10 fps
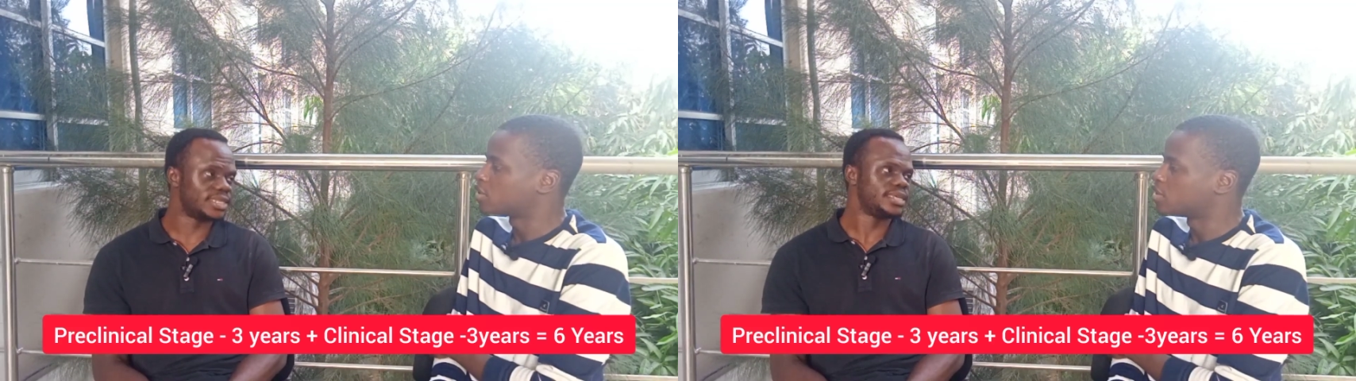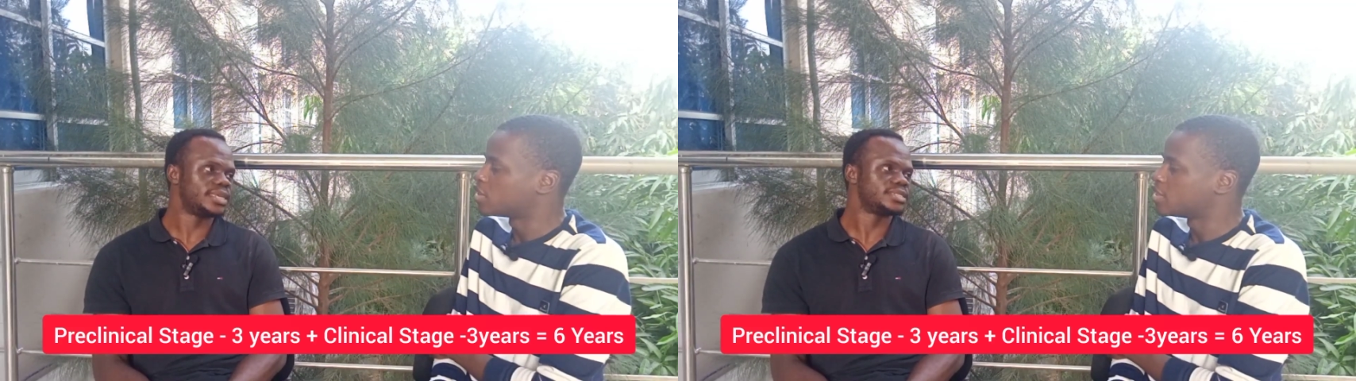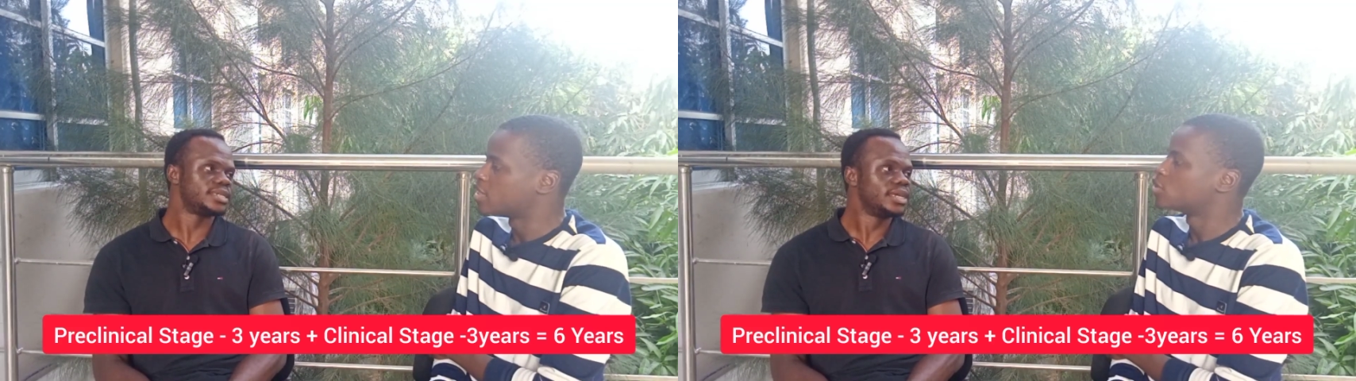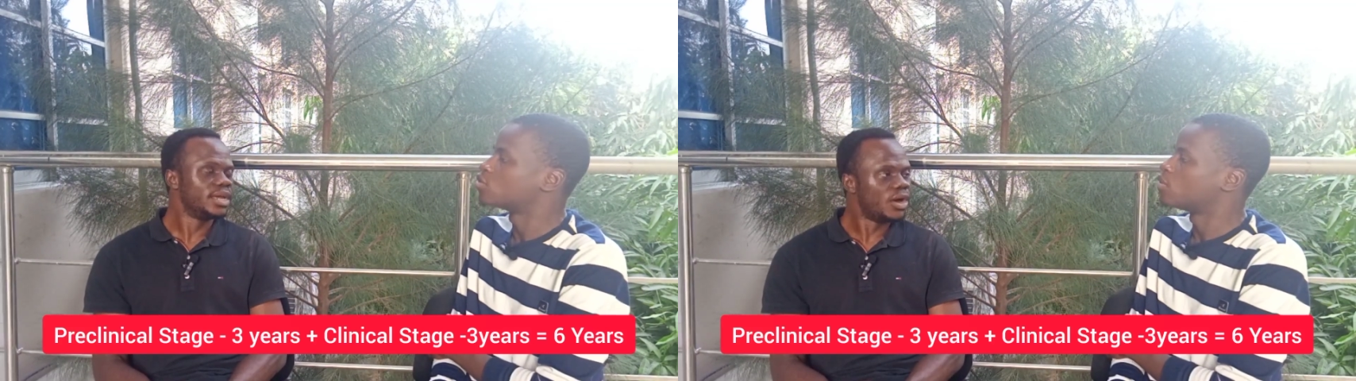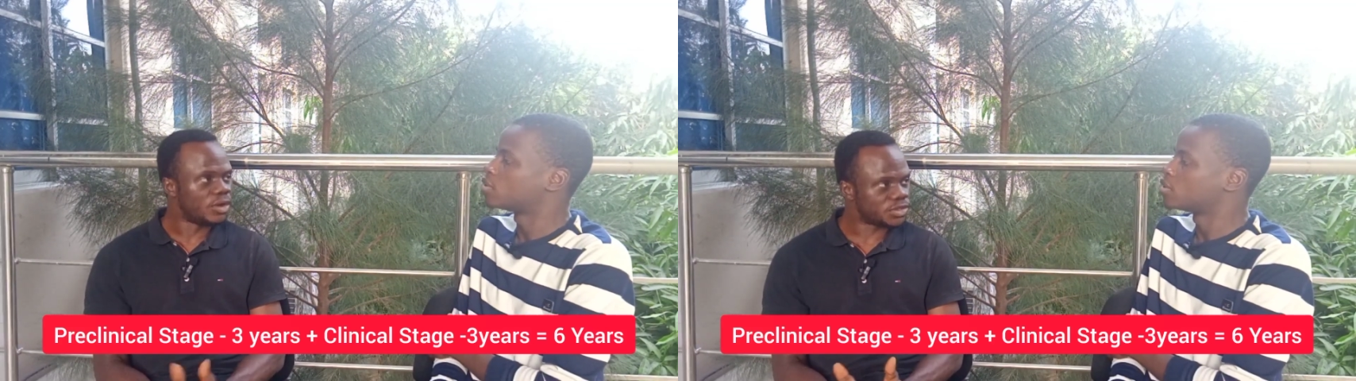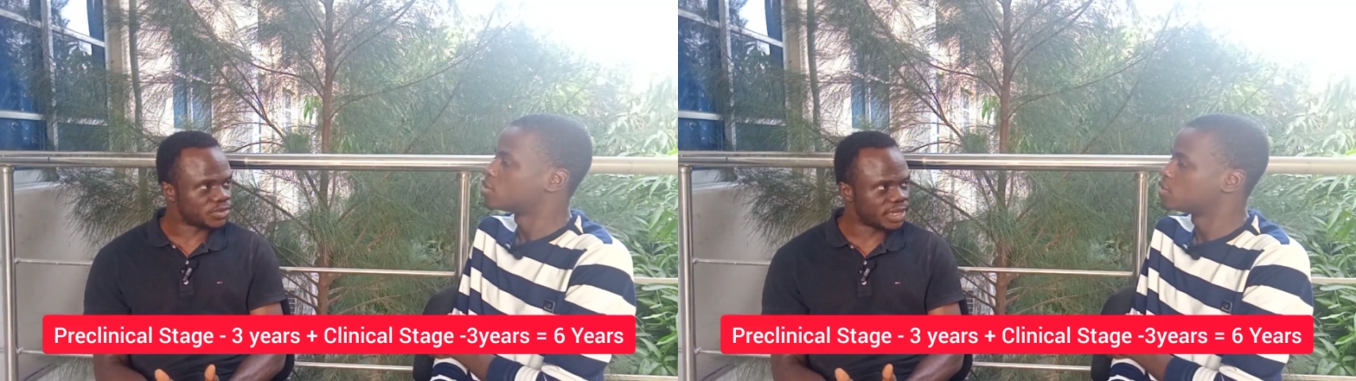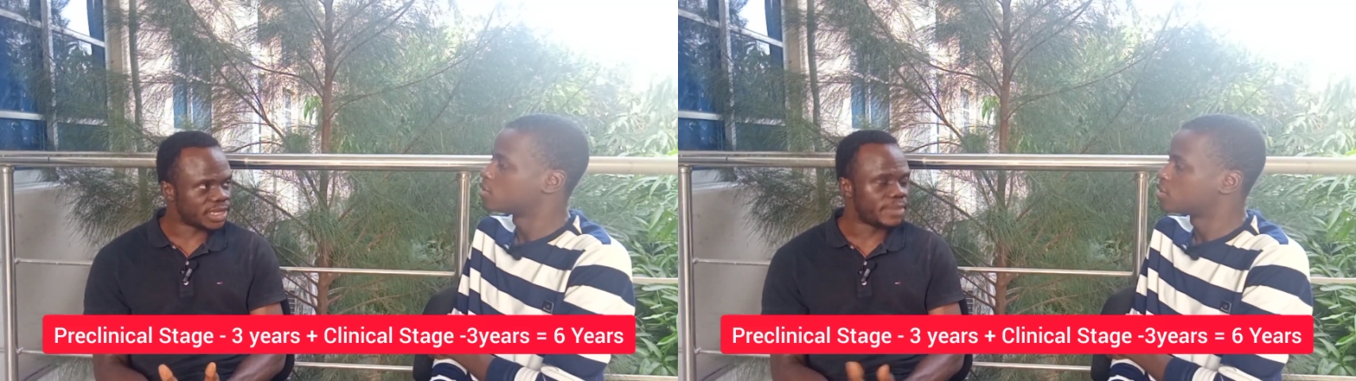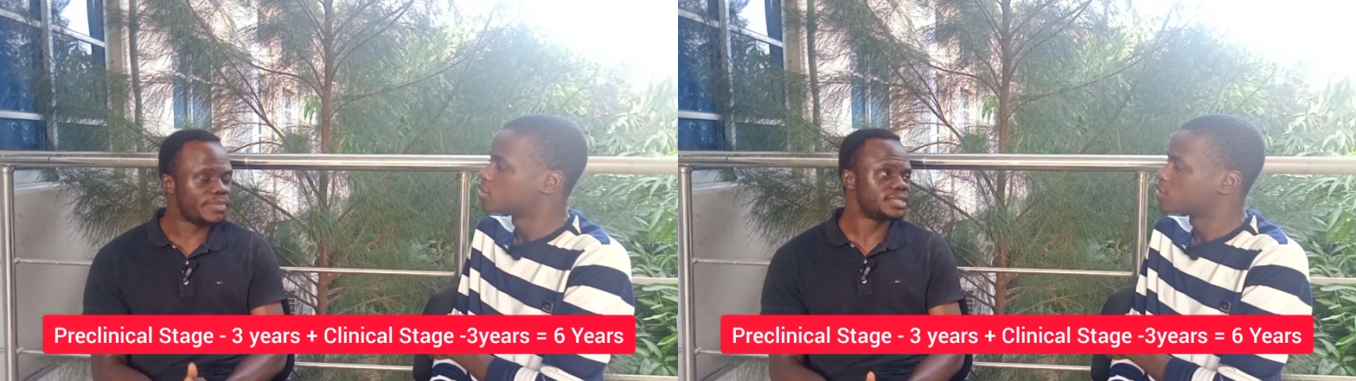Speaker 1: three years. Three years. Okay.
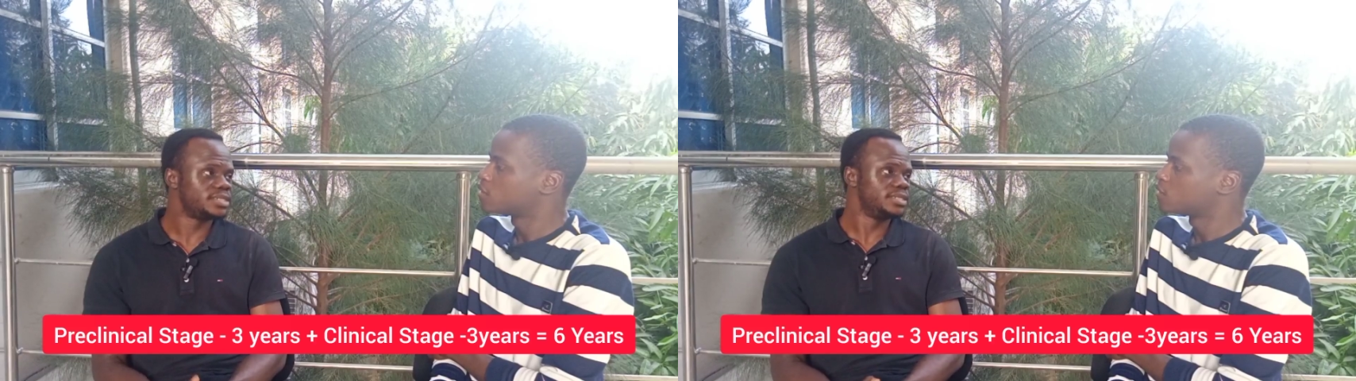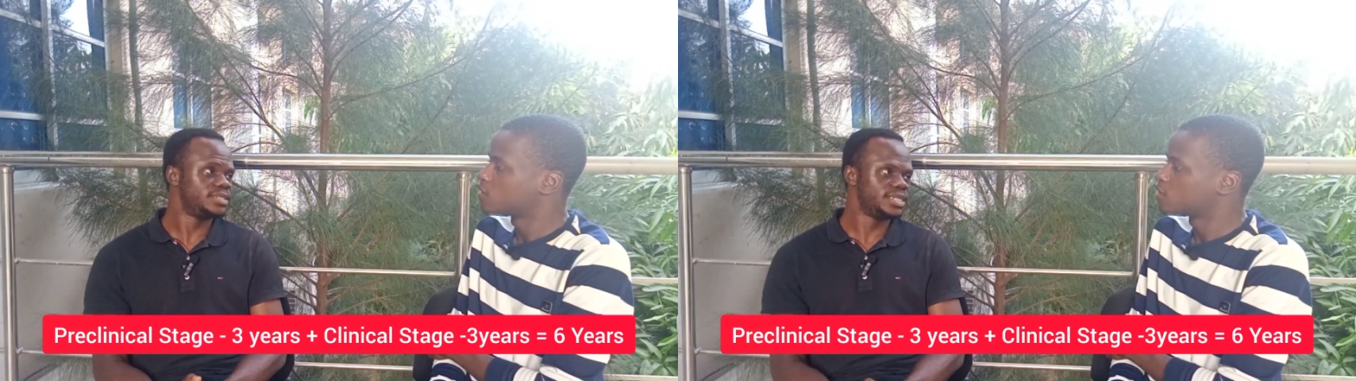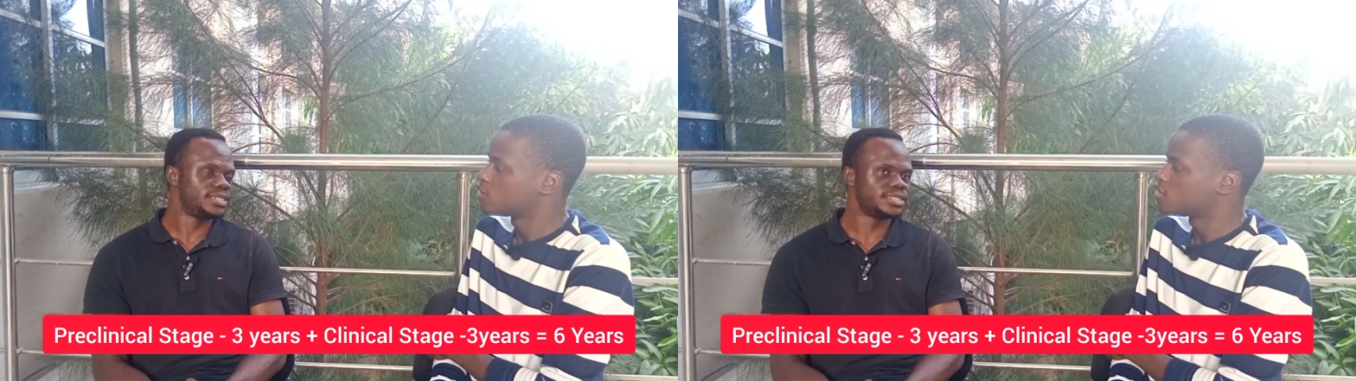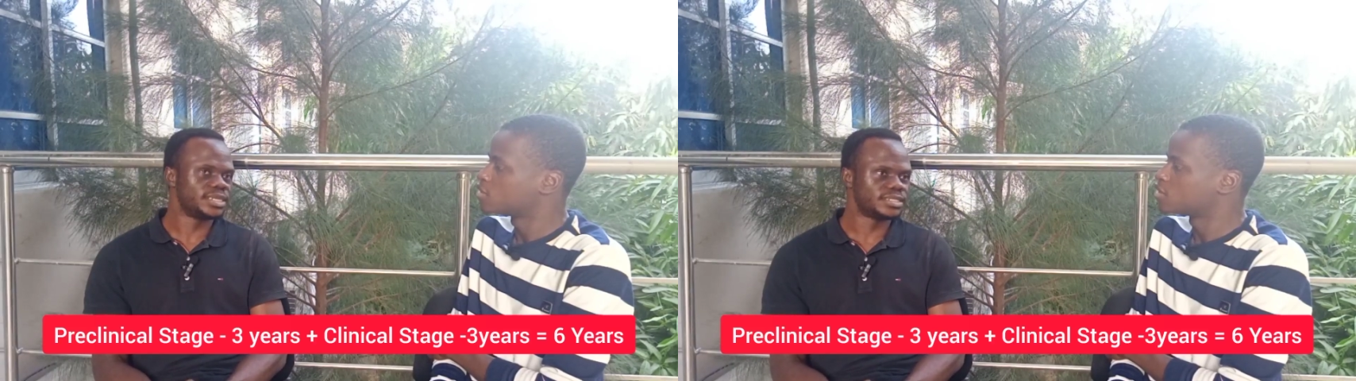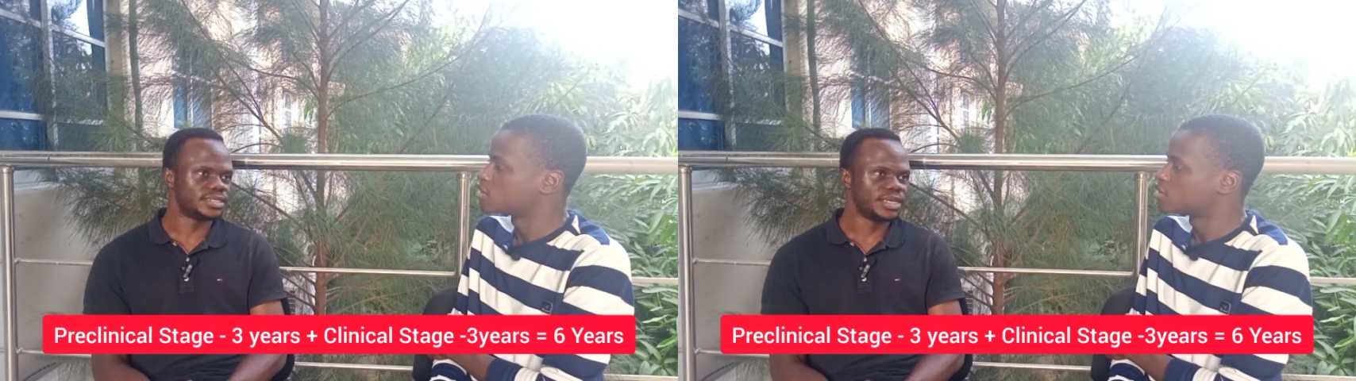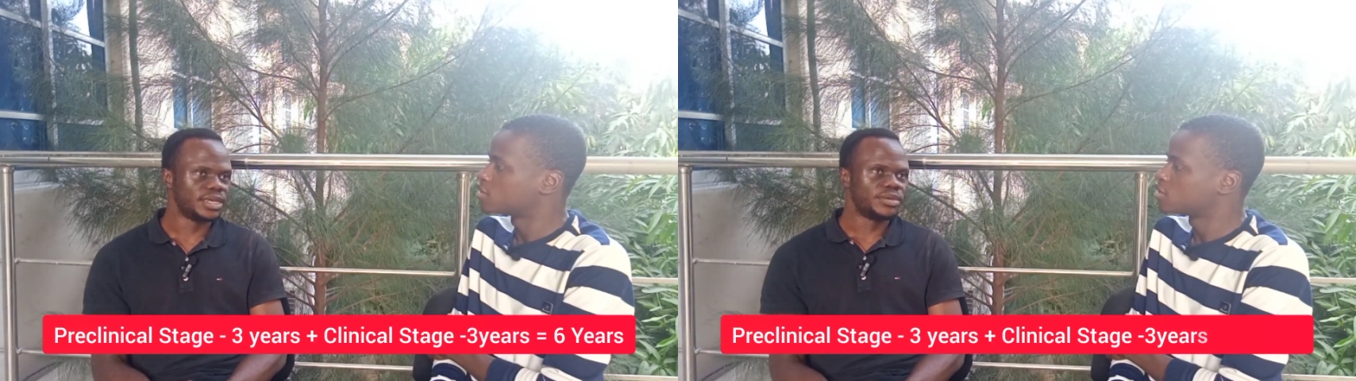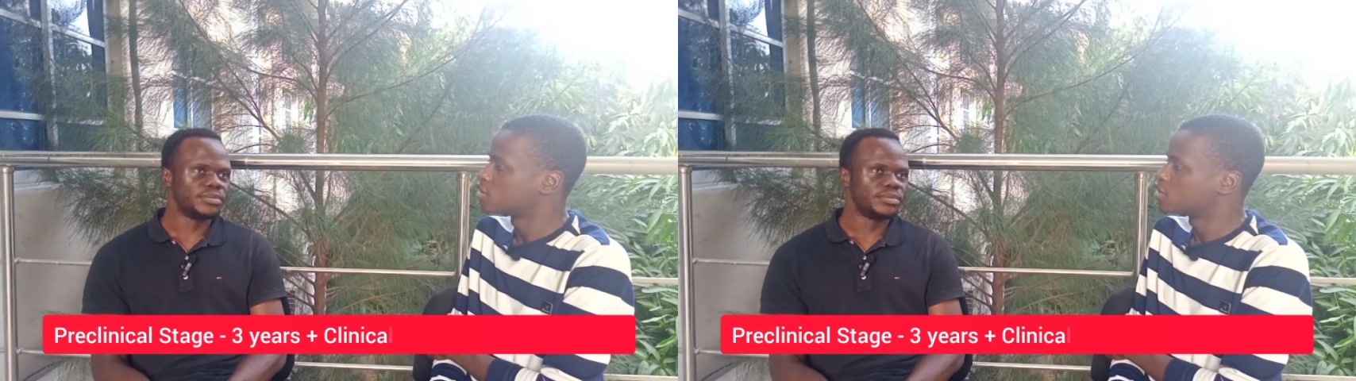Altogether makes it six years. Six.